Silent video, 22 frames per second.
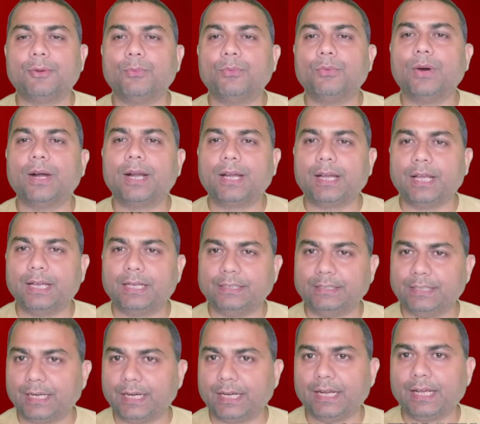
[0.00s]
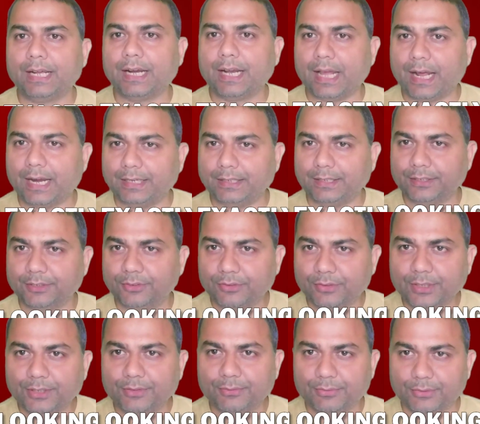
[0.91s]
what exactly client is
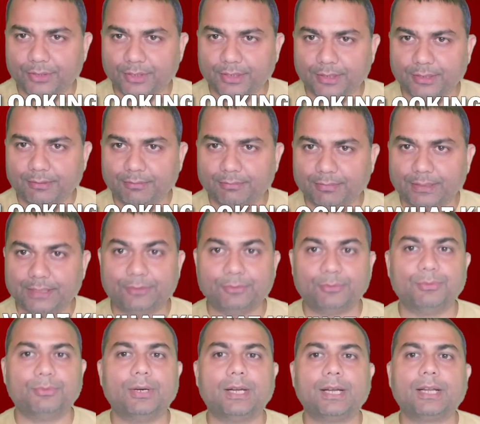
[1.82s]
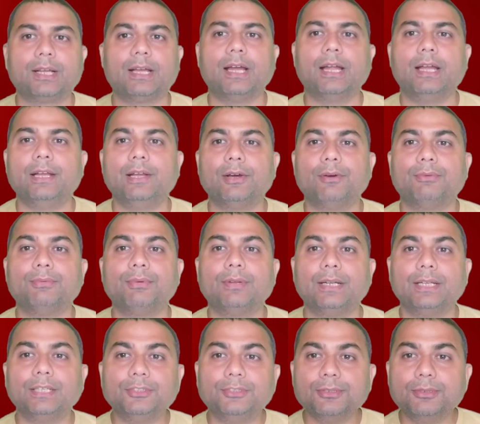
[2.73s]
looking for, means what kind of
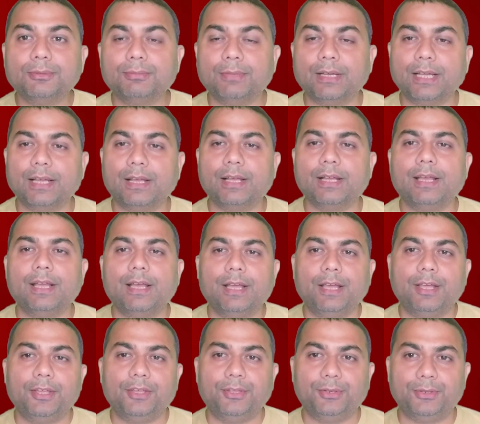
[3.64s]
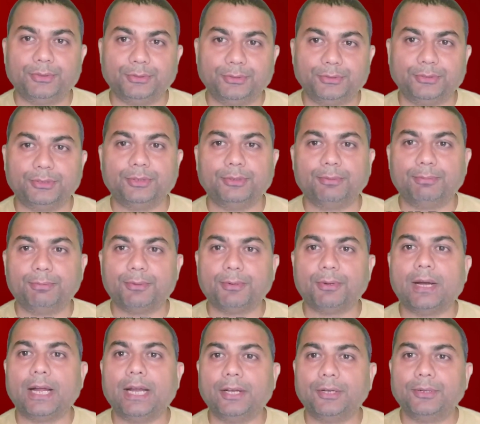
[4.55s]
resume you should
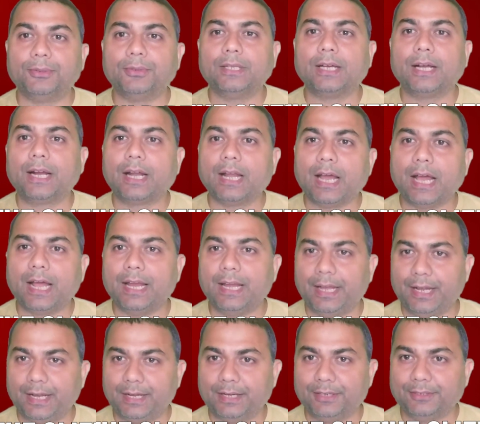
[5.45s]
provide to the client.